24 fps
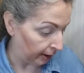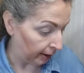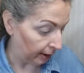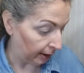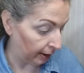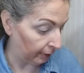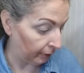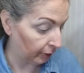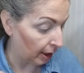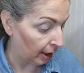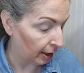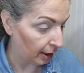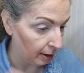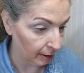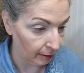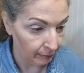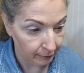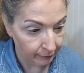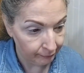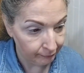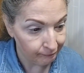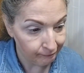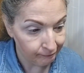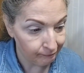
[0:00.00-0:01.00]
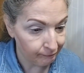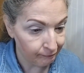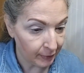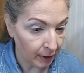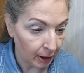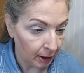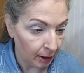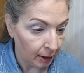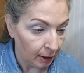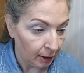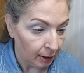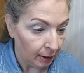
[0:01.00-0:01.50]
And it's got a,
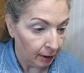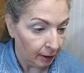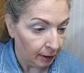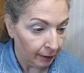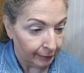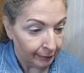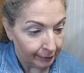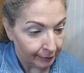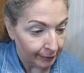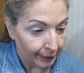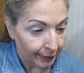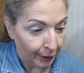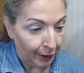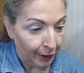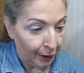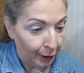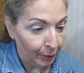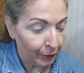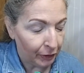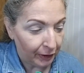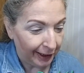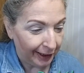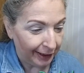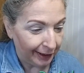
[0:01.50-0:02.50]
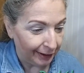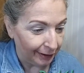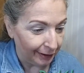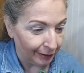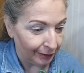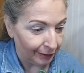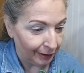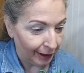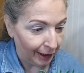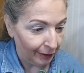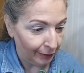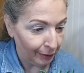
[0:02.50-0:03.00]
almost like a,
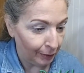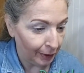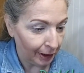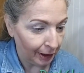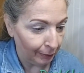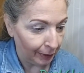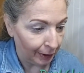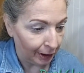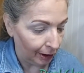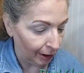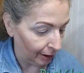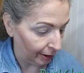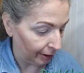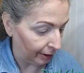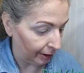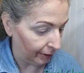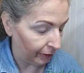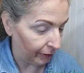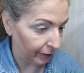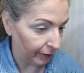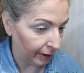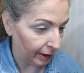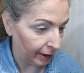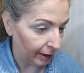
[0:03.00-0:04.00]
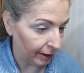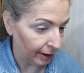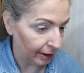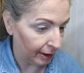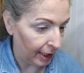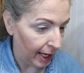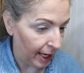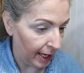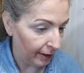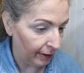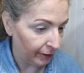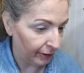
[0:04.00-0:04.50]
I don't know what I want to call it. It
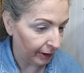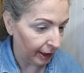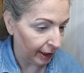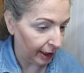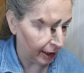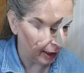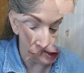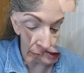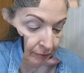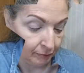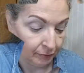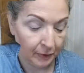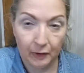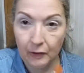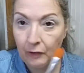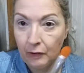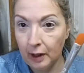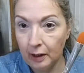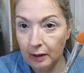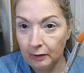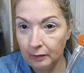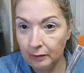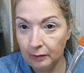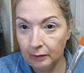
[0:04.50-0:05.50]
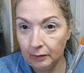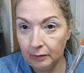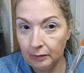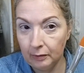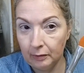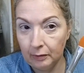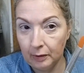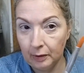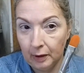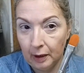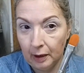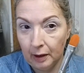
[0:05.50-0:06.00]
has a, this is a
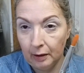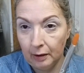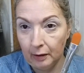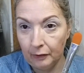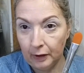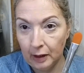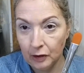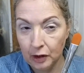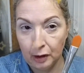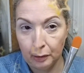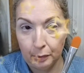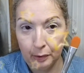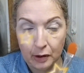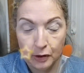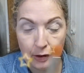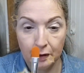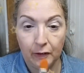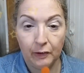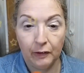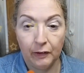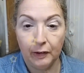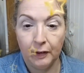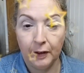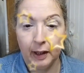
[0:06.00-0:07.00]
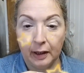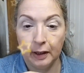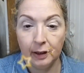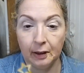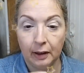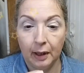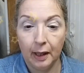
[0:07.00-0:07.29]
flat shader brush. This is synthetic.